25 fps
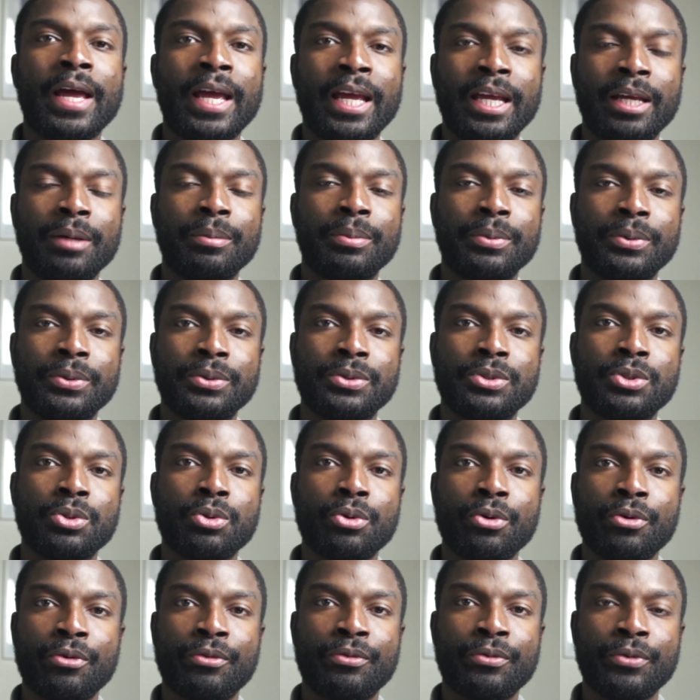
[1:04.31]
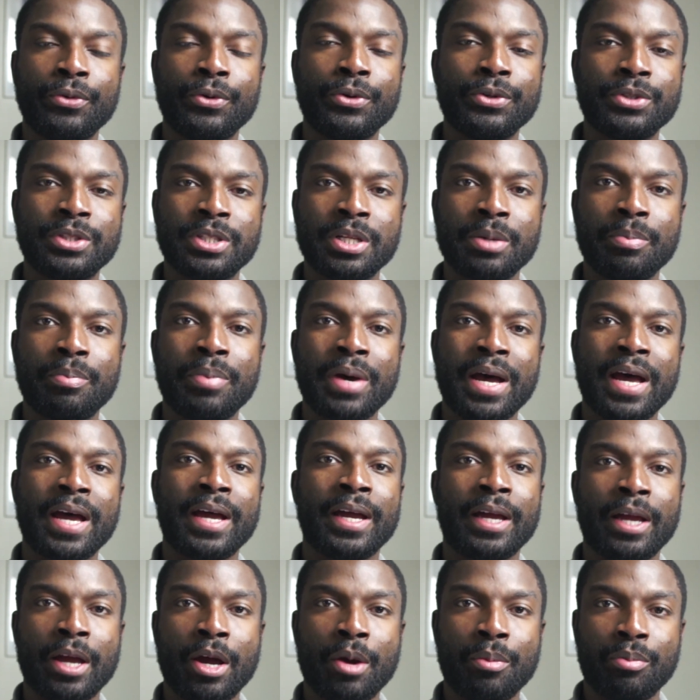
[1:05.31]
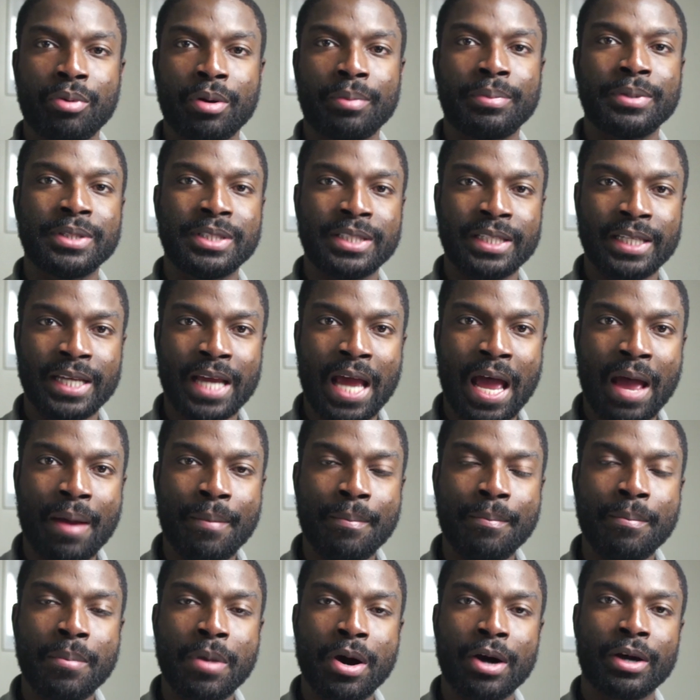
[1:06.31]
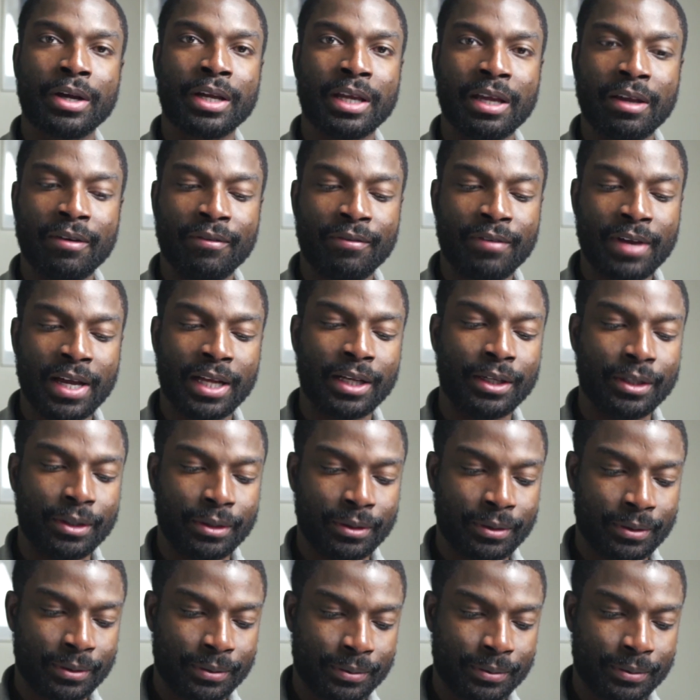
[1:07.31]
able to afford to buy a property at market value.